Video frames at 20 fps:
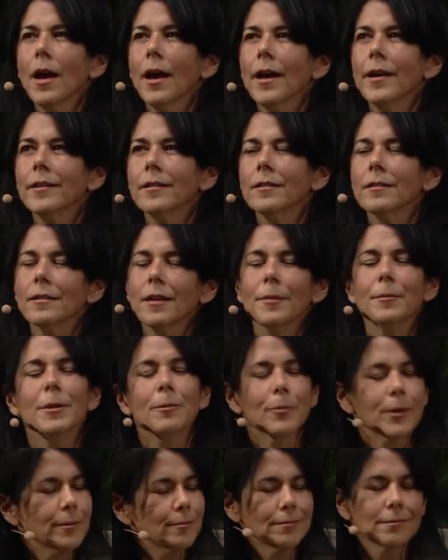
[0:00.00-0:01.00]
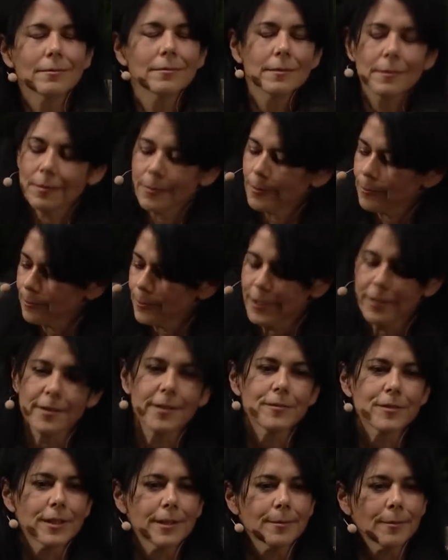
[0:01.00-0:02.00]
And, I mean, we, we don't
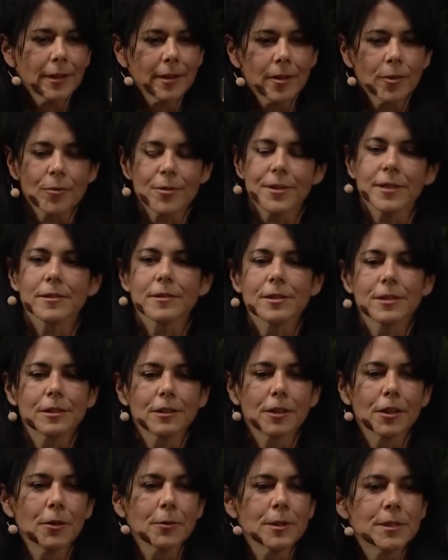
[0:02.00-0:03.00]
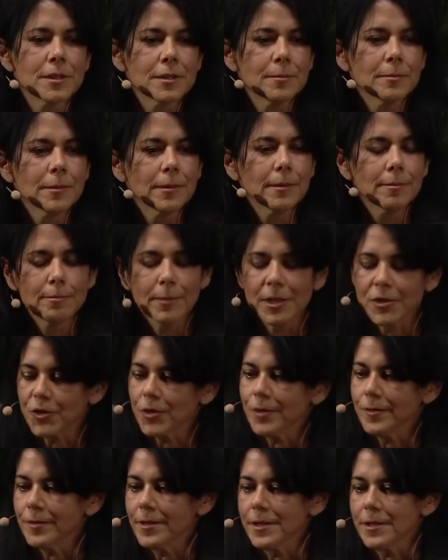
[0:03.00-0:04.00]
have time, I don't think, to go into m much
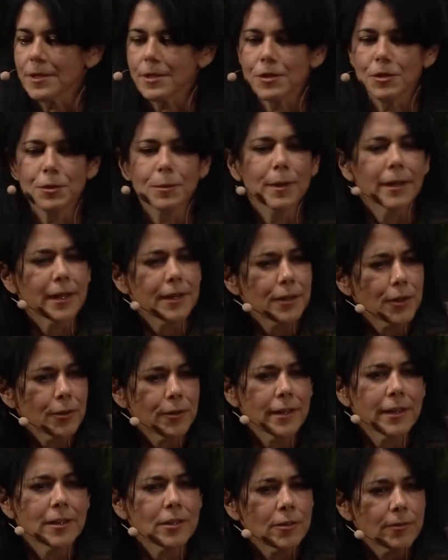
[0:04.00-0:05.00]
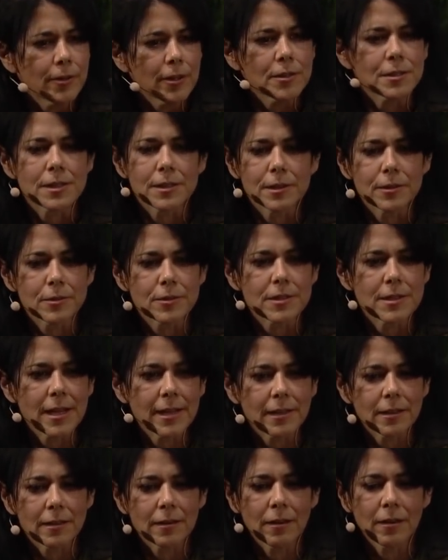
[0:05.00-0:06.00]
of this too, but I know that you've also
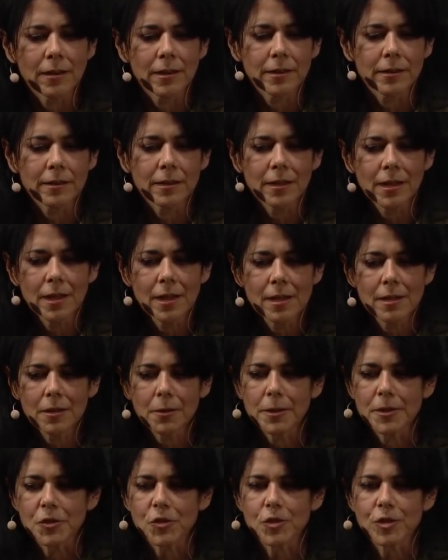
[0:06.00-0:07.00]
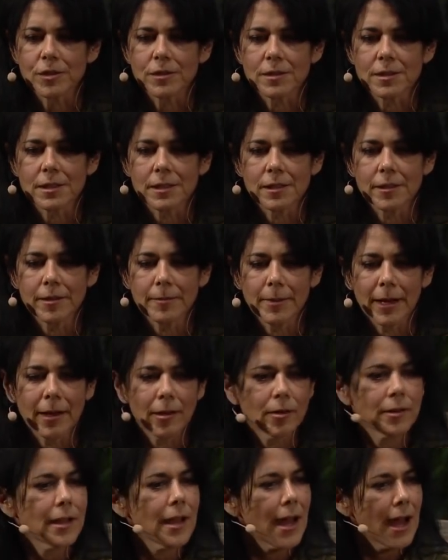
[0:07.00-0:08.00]
taken on questions
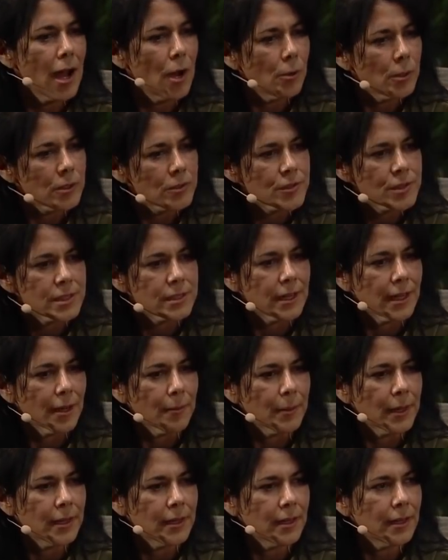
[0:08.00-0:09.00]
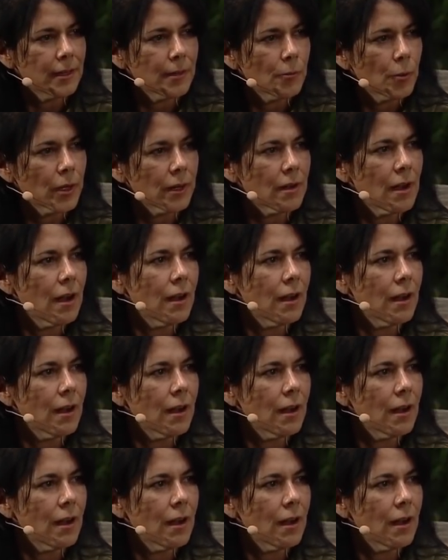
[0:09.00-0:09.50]
about hours and how many, what mm.